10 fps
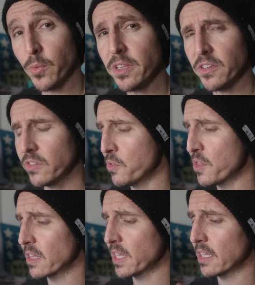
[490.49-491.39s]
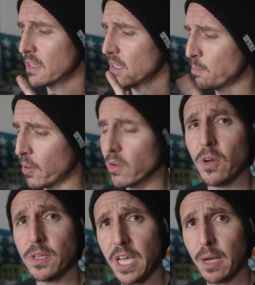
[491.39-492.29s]
really do think that the
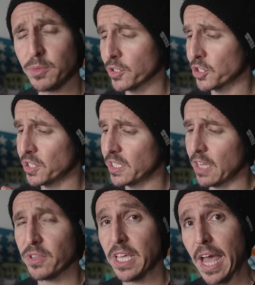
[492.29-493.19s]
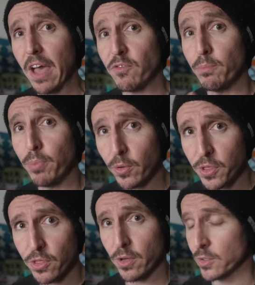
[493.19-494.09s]
POCO adapter should definitely have
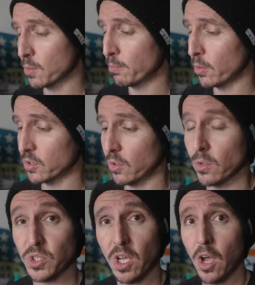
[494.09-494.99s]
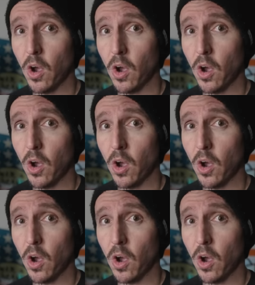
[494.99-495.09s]
both those bolt holes,